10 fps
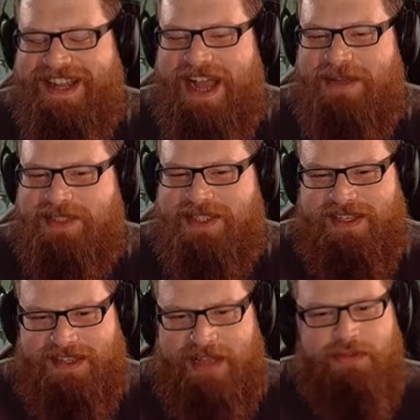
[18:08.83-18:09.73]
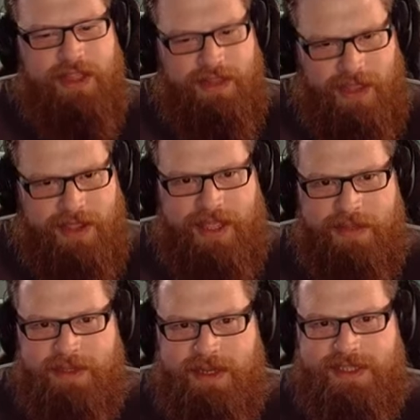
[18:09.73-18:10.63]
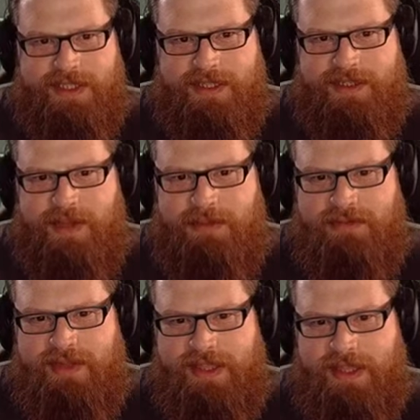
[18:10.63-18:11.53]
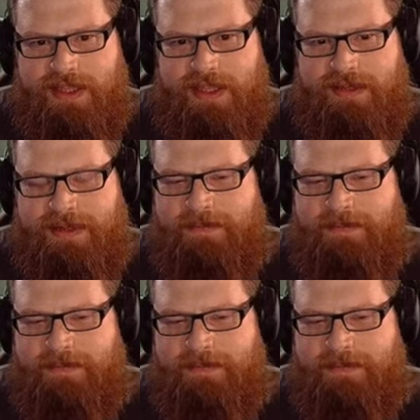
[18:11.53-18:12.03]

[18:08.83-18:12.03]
Hamster, I've got a lot of carbon dioxide. You may want to rethink that.